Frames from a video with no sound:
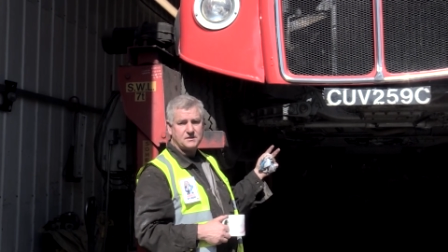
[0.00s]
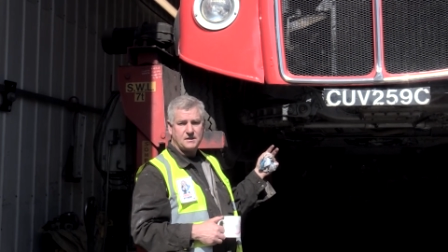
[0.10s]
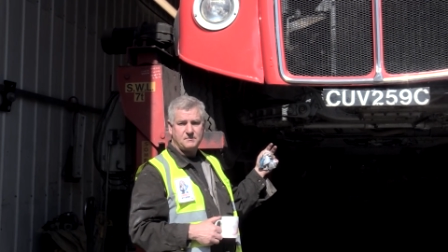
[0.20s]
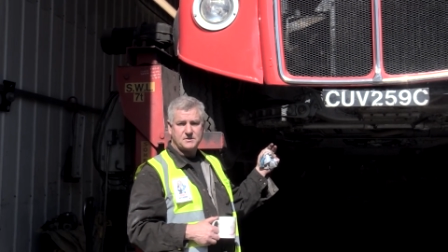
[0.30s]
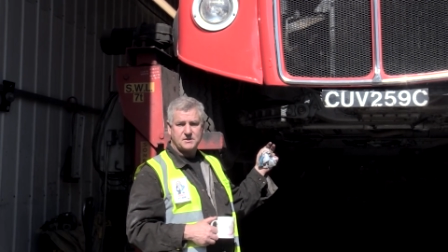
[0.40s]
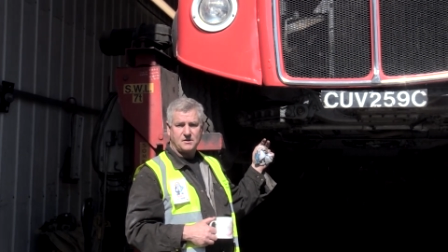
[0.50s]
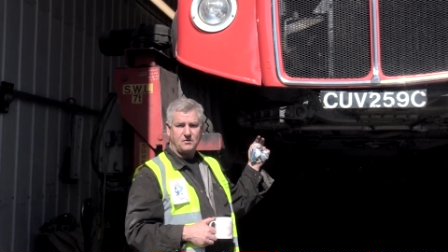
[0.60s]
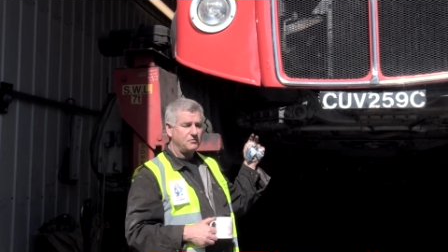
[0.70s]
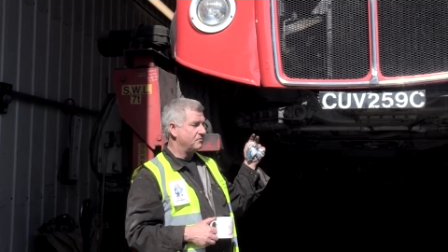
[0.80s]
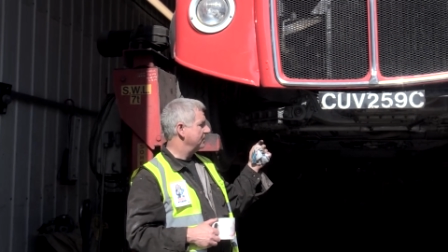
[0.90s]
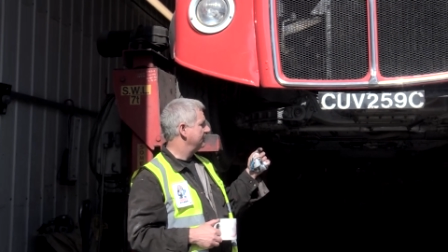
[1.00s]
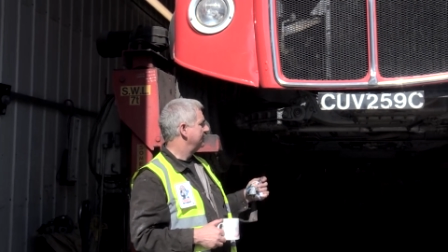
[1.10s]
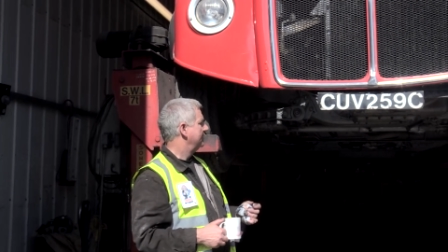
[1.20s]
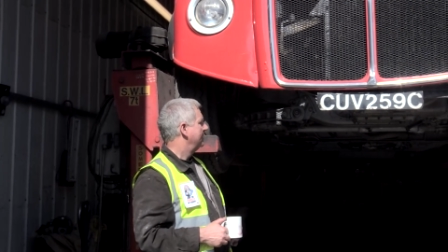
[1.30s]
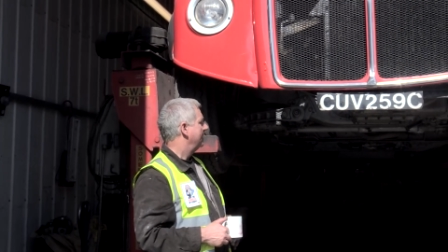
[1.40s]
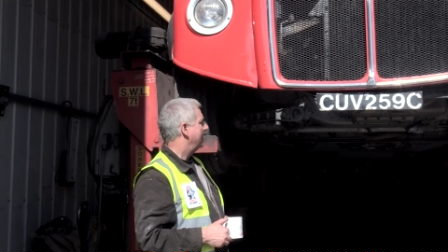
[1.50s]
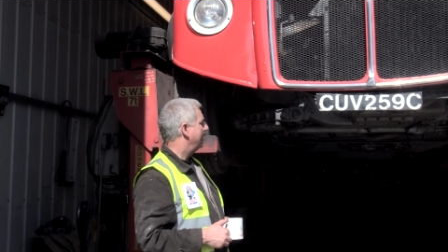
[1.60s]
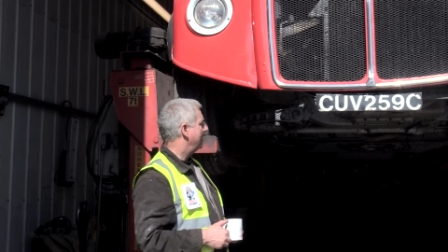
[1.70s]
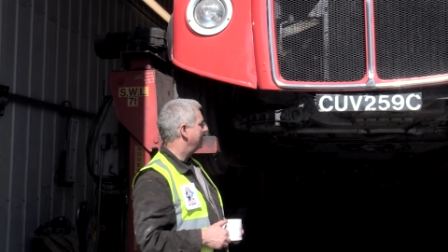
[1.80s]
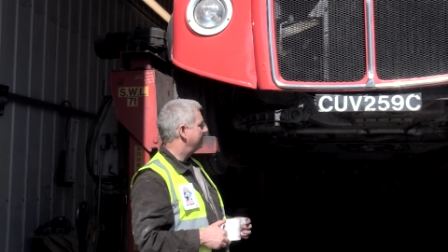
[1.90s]
the same as the old one.
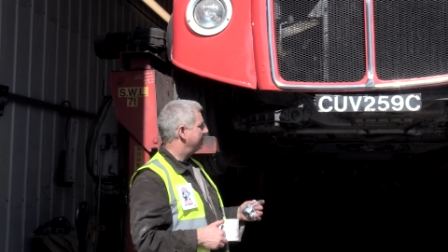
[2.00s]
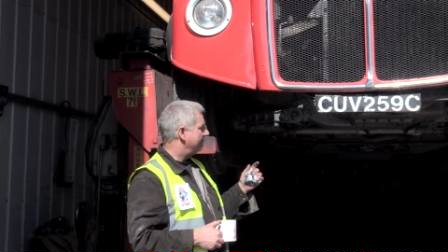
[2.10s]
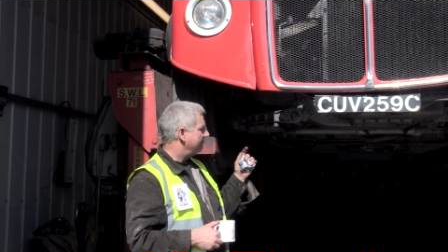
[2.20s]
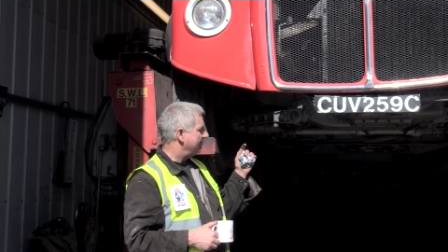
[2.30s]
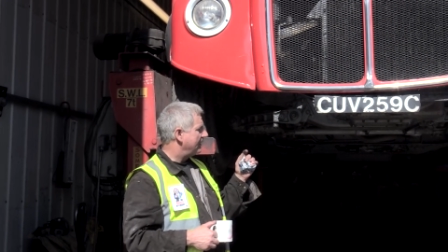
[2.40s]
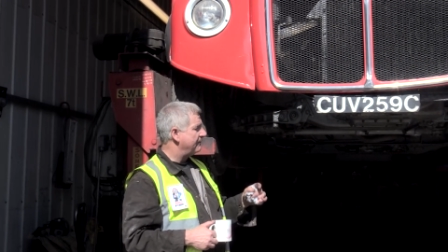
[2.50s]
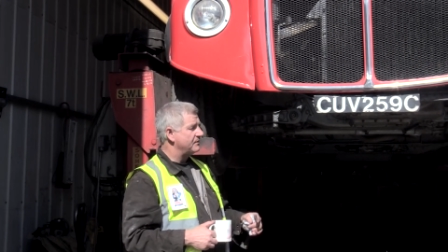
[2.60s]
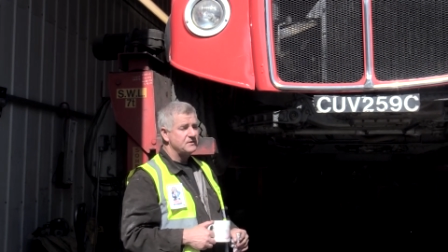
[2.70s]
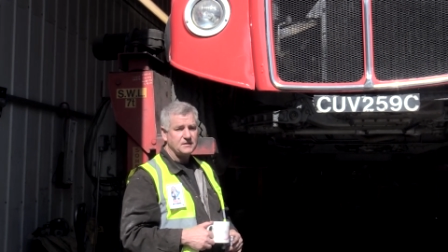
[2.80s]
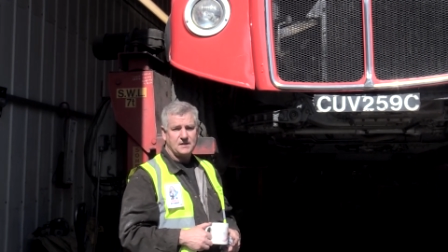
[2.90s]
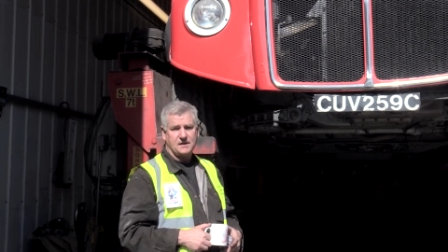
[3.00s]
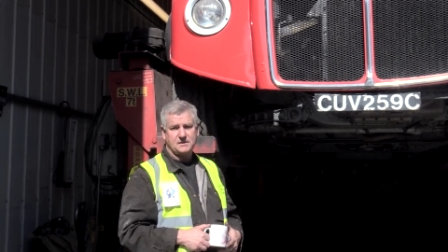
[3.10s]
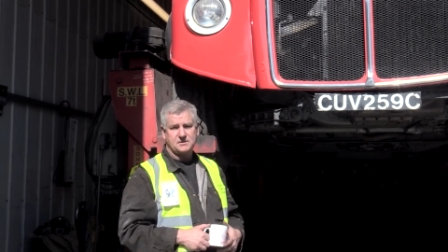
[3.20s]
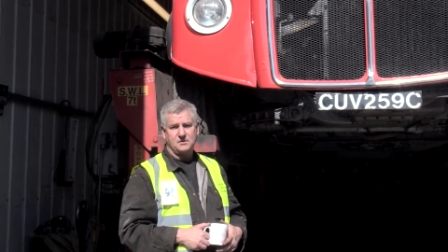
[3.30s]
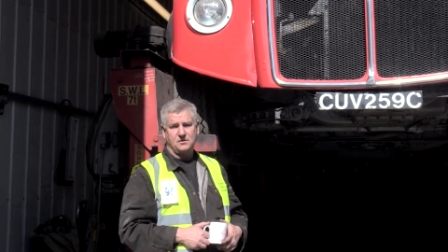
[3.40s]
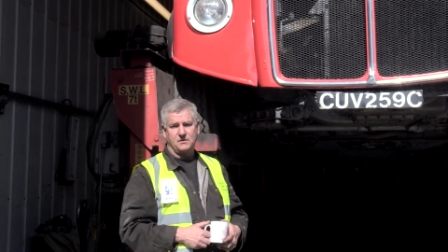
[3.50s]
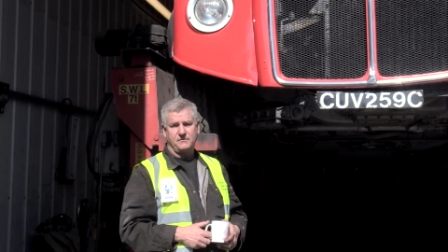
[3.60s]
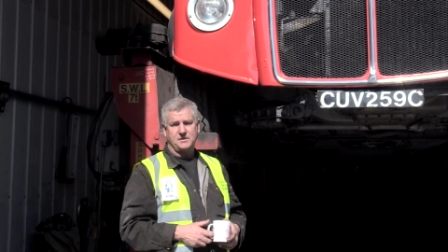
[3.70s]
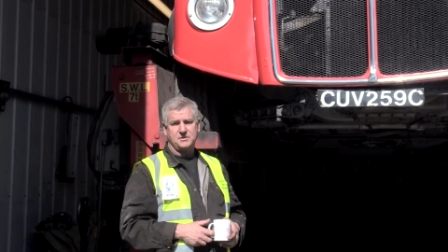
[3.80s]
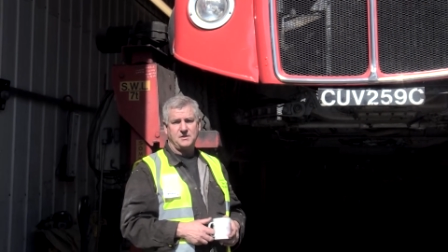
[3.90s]
Uh, and this and that, there's a lot
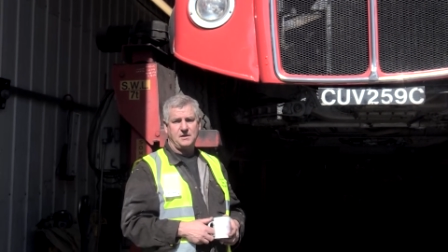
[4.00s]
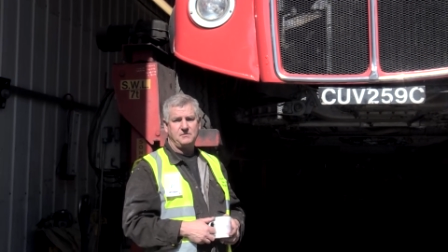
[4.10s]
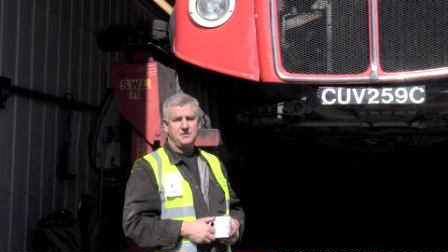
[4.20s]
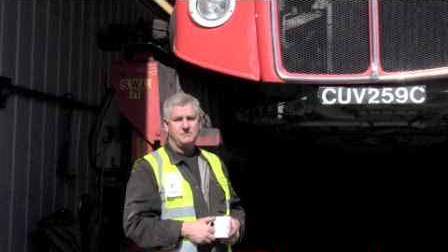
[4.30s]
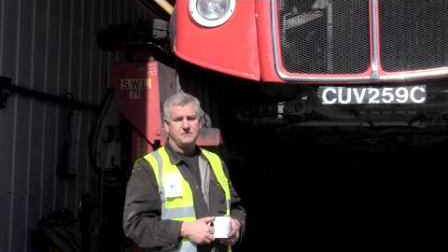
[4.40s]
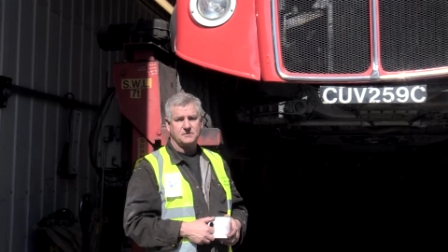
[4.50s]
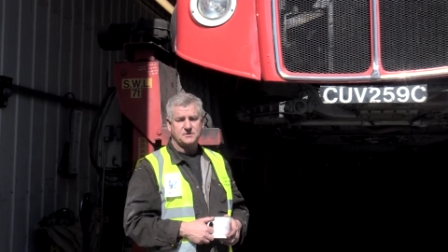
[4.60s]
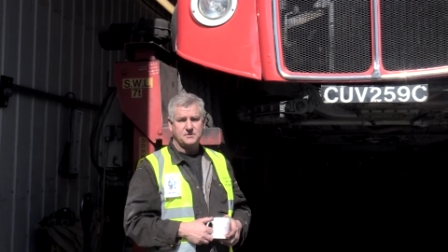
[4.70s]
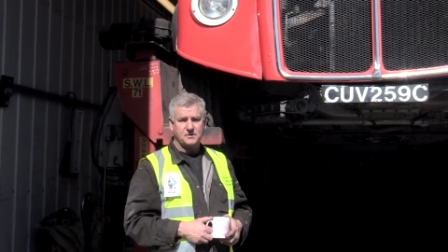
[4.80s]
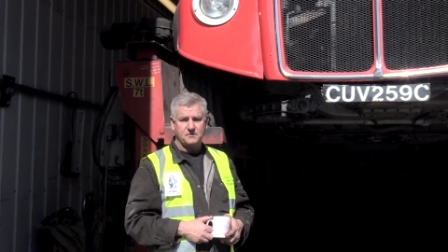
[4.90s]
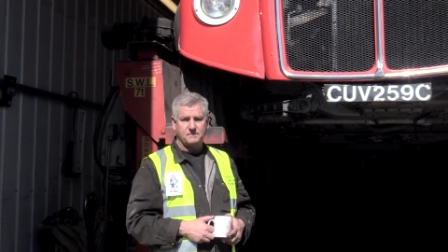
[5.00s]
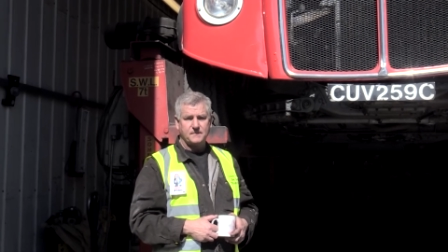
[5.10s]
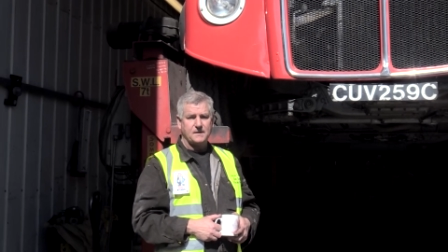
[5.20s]
of engineering you've got to do.